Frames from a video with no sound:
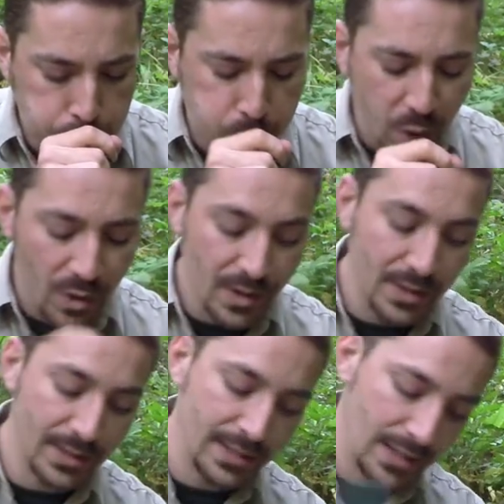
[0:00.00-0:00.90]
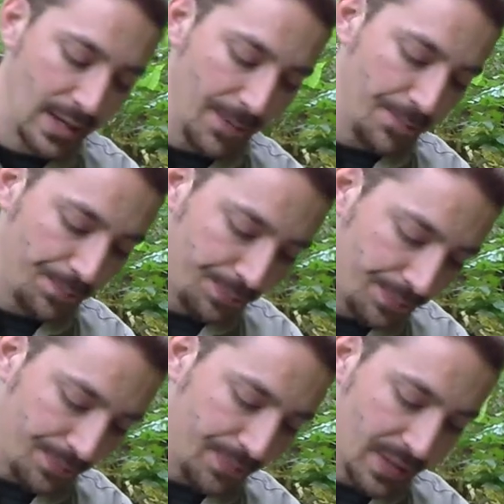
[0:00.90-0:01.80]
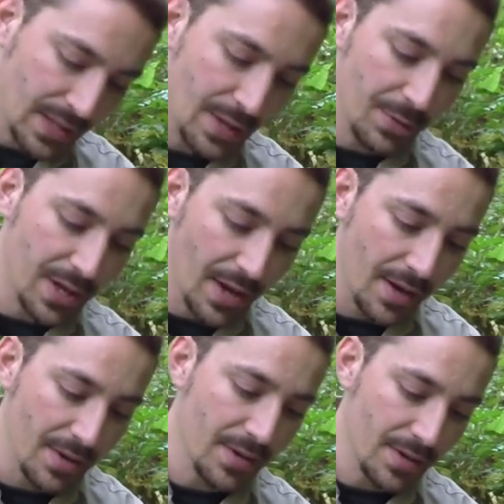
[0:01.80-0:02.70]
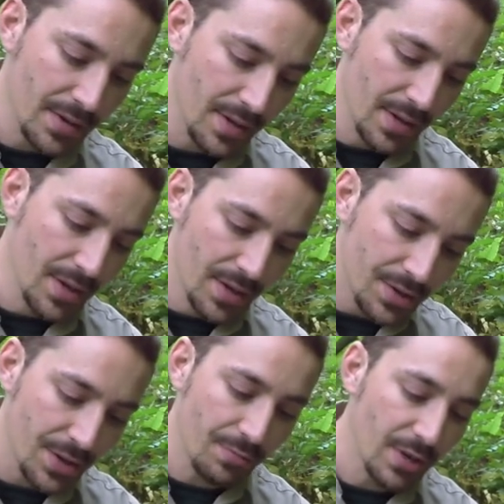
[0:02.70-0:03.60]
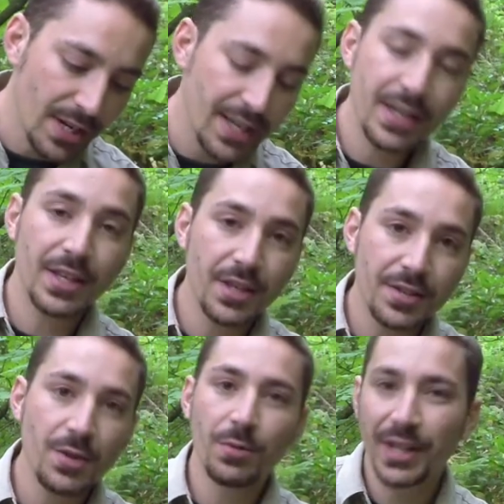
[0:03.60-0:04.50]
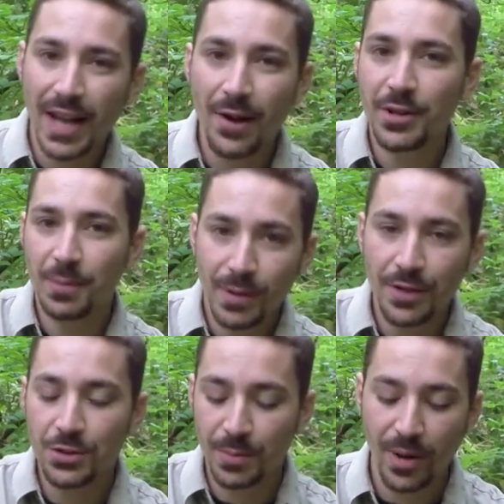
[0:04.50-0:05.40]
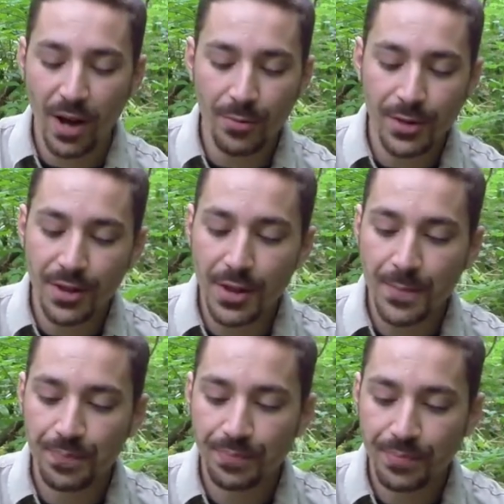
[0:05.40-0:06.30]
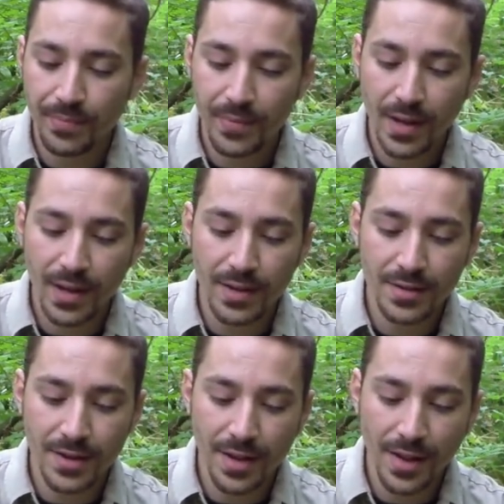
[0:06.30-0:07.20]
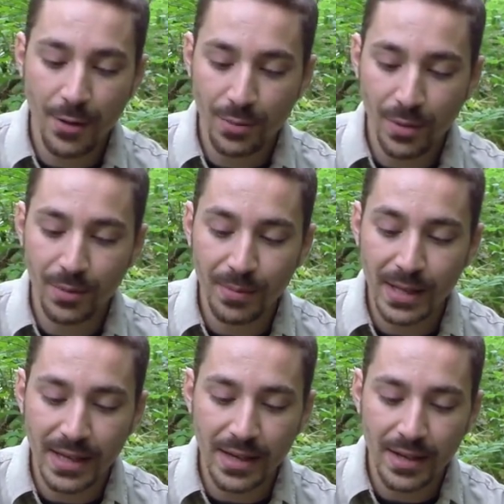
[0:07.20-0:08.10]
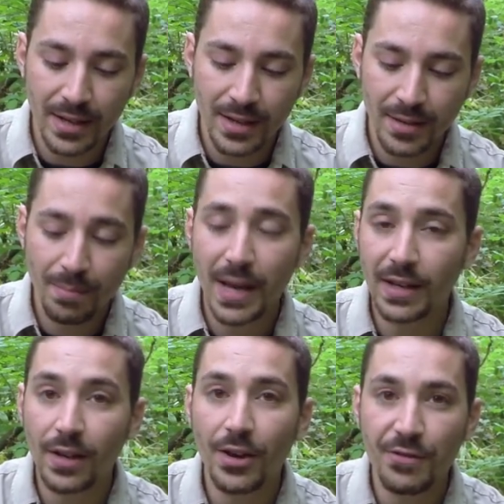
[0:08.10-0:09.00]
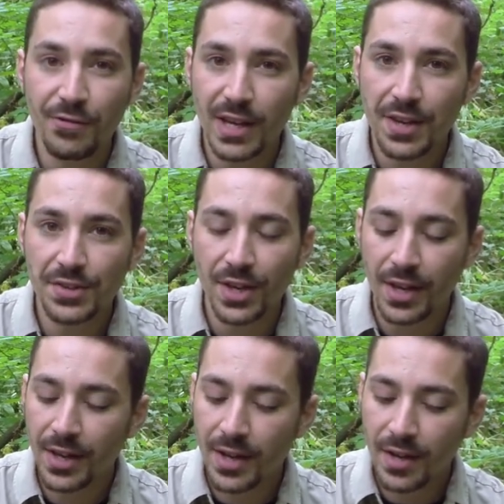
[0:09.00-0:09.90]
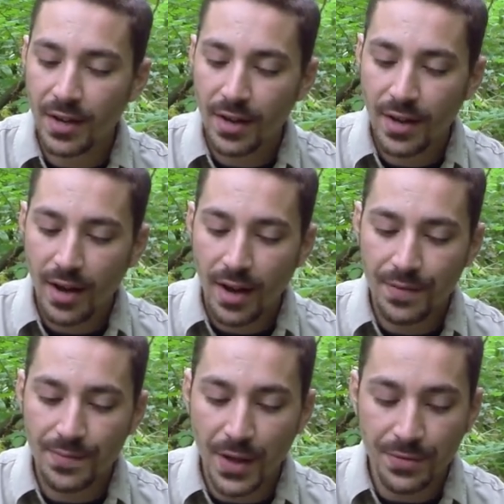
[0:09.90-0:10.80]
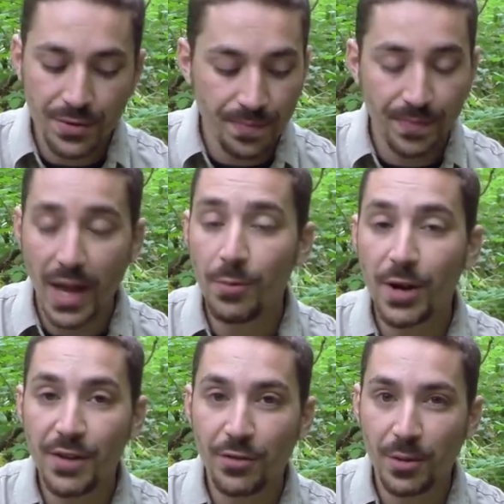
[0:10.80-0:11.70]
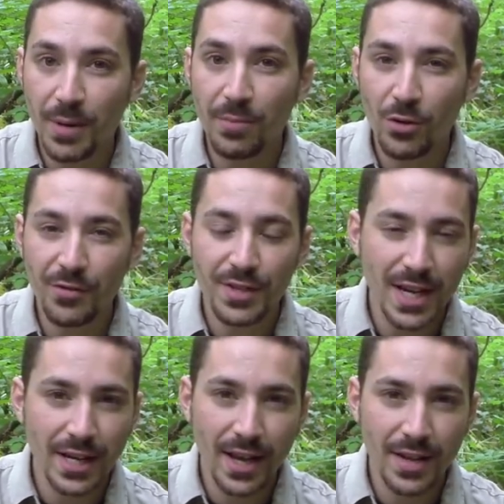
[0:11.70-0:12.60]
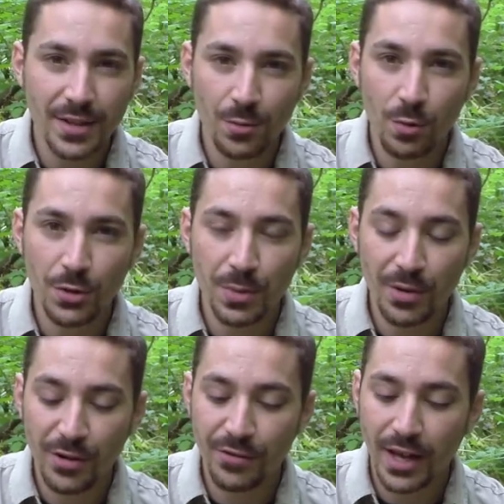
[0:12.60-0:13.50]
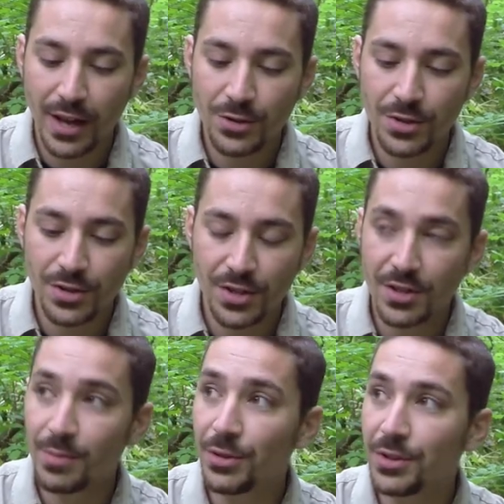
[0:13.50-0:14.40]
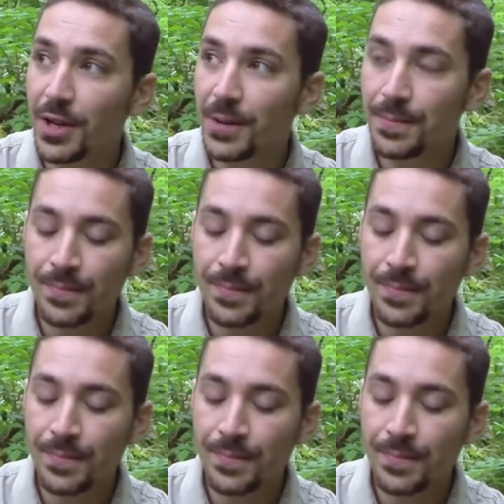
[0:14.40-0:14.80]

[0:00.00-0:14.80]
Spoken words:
There we go. So really, you do want to carry the plunger part with you, and that'll probably make life easier, and that way you've got a bit more of a dedicated water purification system on you.